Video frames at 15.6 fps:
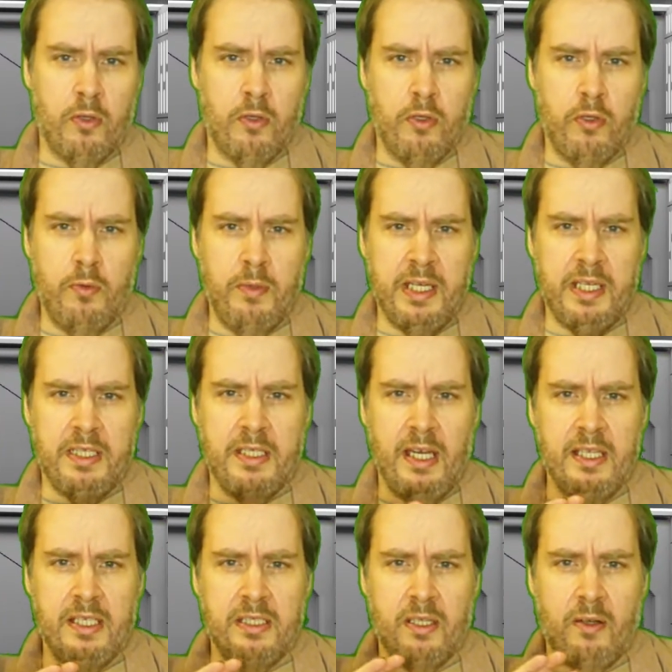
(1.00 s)
Unique
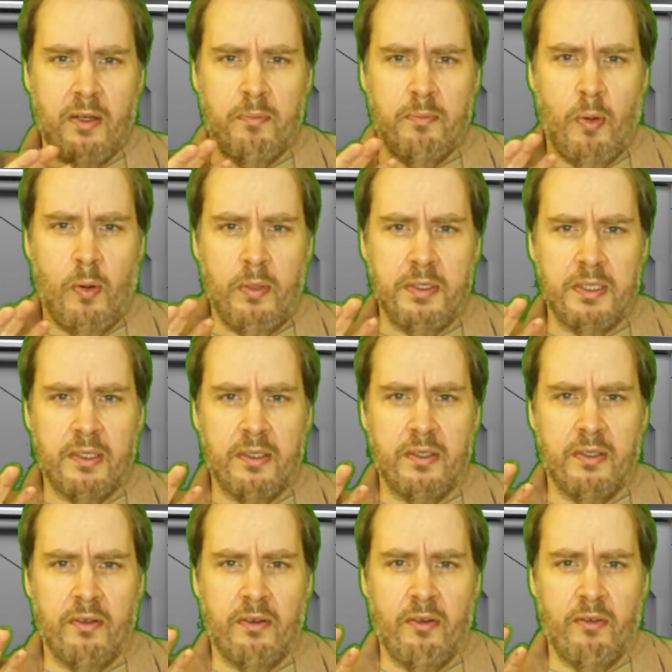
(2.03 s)
dice are important
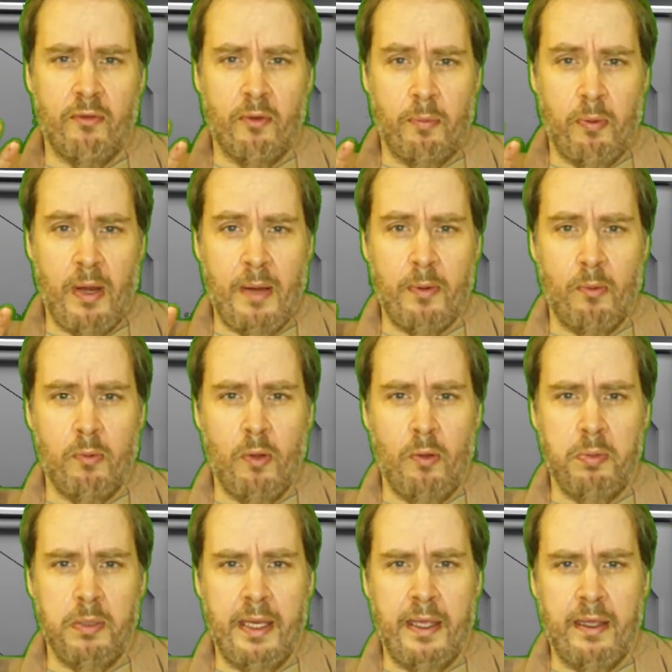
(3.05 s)
for proper role
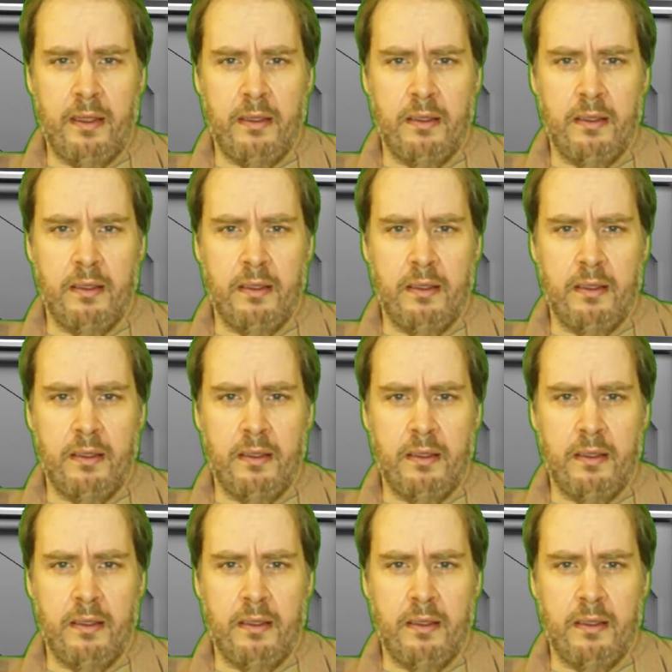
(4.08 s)
playing.